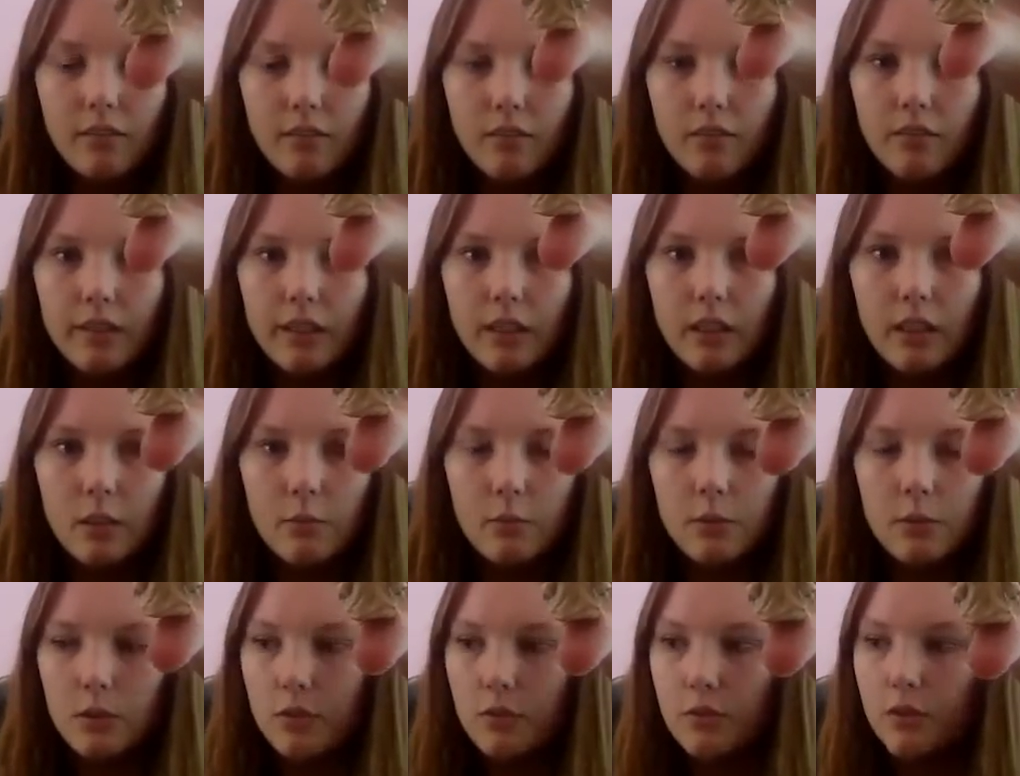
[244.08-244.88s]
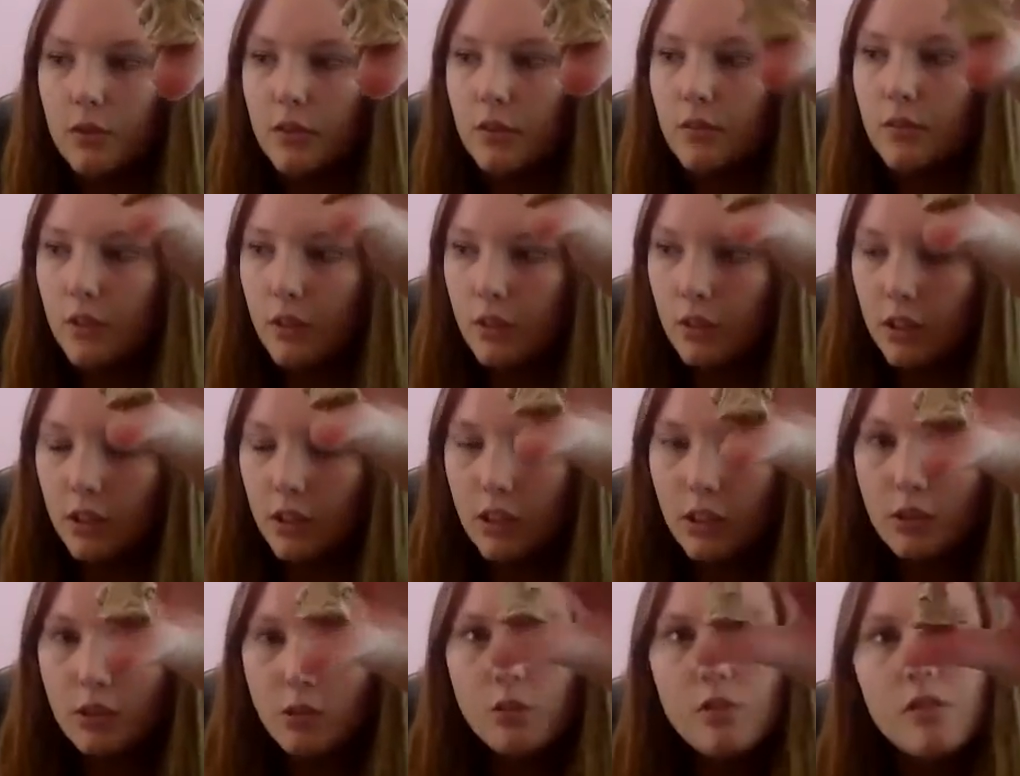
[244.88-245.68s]
Very beautiful, very
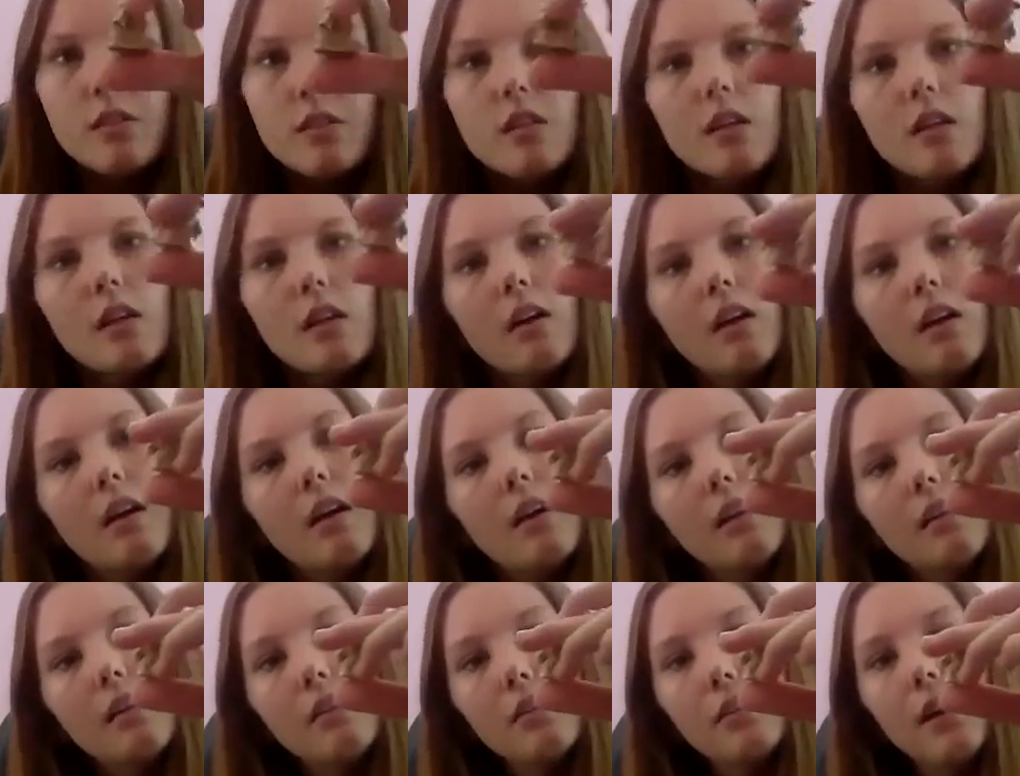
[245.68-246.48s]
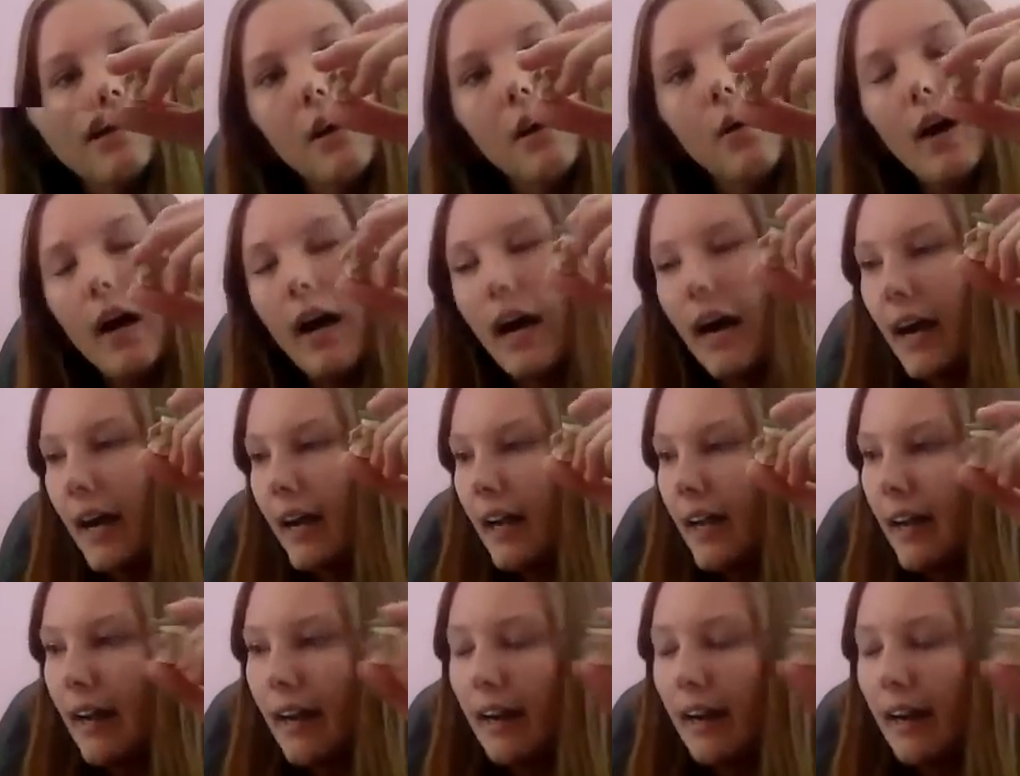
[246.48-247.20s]
cute. So I